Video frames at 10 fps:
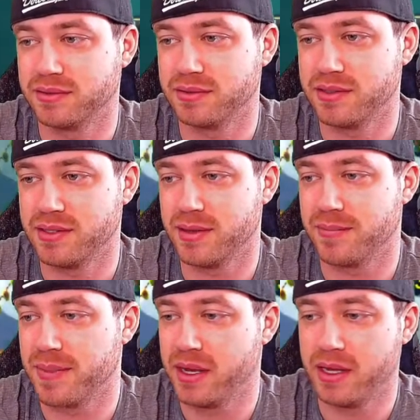So
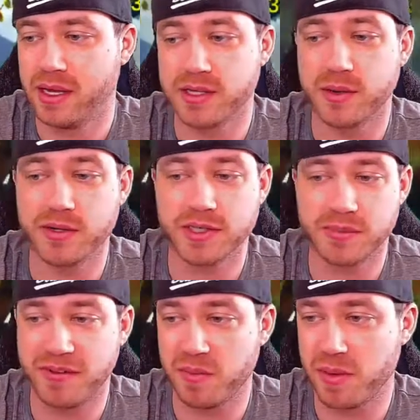let's throw in some
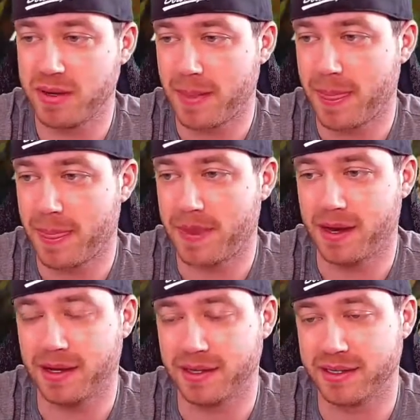PvP.
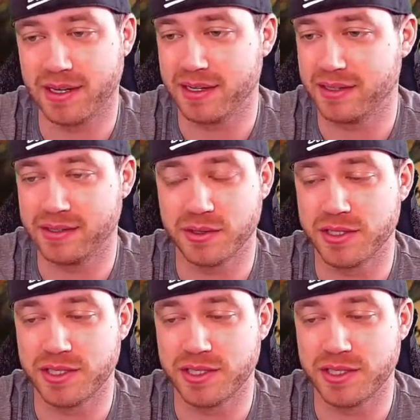I told you she's